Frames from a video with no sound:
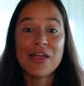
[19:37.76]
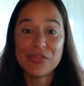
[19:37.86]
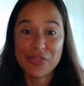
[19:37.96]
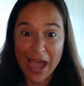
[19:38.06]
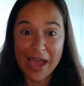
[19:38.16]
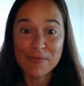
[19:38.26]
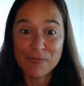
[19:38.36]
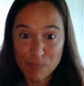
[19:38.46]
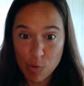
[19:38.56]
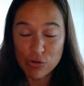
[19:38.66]
That
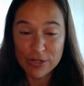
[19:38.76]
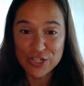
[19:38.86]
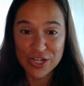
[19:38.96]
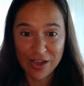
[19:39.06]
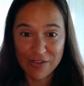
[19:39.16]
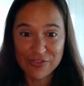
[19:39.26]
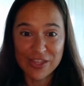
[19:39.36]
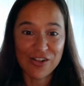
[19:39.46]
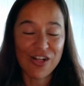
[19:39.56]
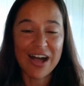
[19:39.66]
portion of the
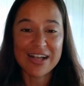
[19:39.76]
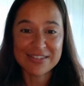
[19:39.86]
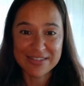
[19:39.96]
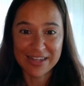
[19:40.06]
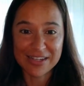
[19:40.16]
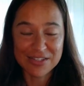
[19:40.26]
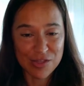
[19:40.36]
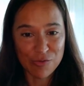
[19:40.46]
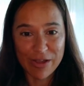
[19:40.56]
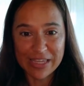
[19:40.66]
class that is the
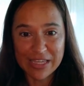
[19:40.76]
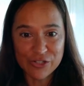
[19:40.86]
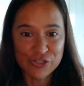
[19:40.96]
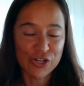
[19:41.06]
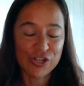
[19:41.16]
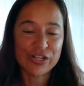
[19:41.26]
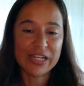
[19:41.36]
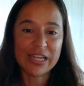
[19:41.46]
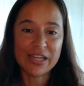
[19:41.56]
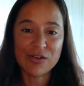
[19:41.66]
Reiki
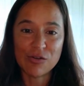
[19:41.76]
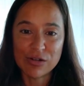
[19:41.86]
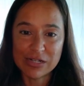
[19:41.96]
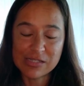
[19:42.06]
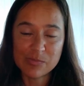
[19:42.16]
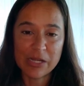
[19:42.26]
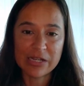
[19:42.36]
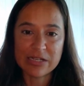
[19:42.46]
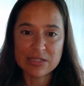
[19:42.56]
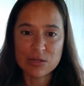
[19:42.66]
journey or
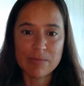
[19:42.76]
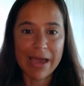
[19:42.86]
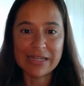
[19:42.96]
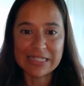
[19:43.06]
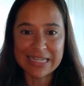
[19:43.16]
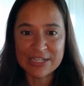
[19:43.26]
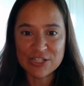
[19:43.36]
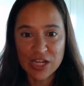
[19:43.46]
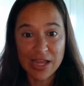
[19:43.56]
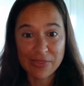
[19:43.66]
experience or
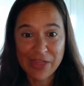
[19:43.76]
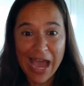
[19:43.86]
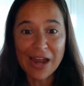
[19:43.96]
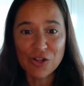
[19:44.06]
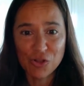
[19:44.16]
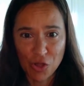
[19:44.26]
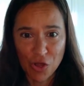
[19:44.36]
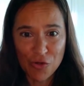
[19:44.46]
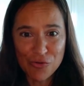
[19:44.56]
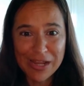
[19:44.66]
meditation, that
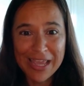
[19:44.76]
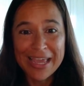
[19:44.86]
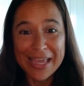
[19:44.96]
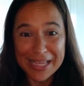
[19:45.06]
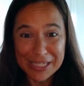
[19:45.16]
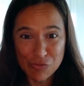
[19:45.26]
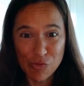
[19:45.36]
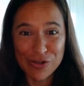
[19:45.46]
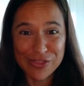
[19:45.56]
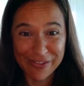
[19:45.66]
alone is
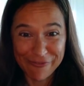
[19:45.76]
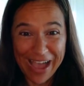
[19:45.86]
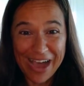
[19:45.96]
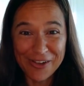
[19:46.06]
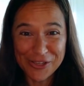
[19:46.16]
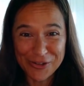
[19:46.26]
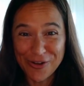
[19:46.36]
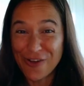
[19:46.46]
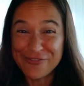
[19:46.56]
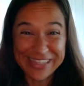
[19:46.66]
worth the value
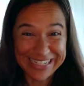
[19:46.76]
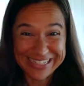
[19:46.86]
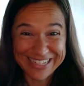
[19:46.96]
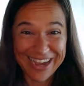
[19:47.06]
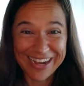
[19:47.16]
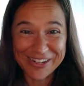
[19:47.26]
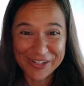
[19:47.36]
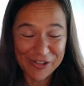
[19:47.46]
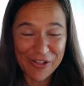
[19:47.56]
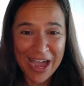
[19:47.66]
of the entire
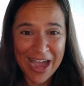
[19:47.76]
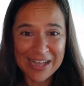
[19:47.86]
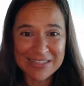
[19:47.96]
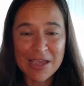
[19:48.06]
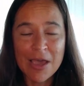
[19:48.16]
class,